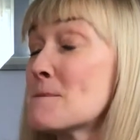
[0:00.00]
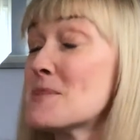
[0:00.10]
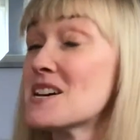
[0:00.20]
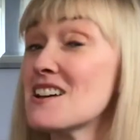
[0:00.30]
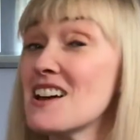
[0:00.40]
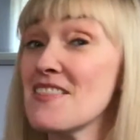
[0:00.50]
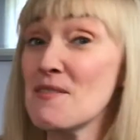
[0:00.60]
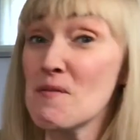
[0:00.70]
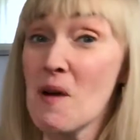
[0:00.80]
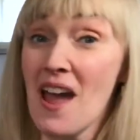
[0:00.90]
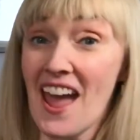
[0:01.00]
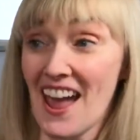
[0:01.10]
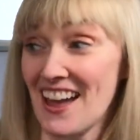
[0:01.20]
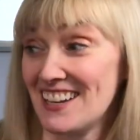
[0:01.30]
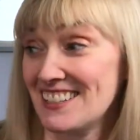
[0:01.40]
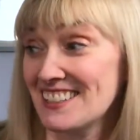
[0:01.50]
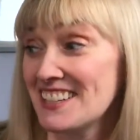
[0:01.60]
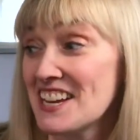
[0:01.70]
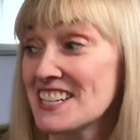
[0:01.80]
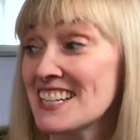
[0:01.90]
But on the way,
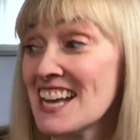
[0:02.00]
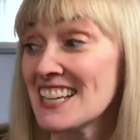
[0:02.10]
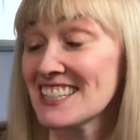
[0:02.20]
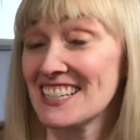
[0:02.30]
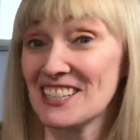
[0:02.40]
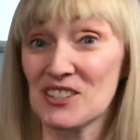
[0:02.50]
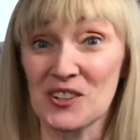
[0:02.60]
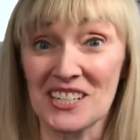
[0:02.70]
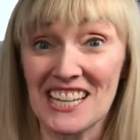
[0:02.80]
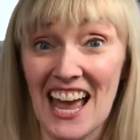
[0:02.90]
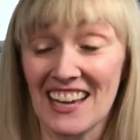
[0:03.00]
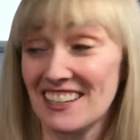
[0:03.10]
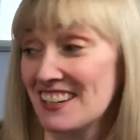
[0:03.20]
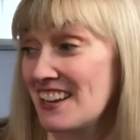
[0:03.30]
Nanette sees Georgette